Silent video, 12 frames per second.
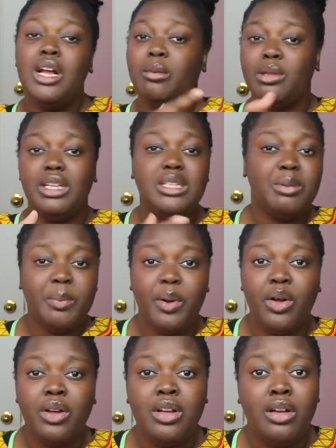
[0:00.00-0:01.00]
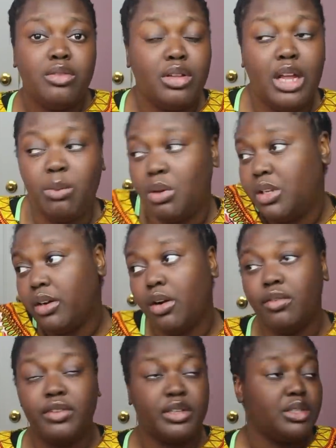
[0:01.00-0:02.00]
But these people, they're like, well, they're
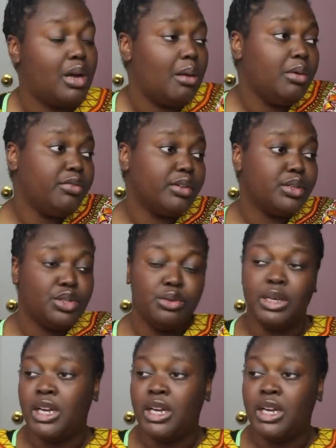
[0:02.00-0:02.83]
going to flirt, so I'm going to flirt too.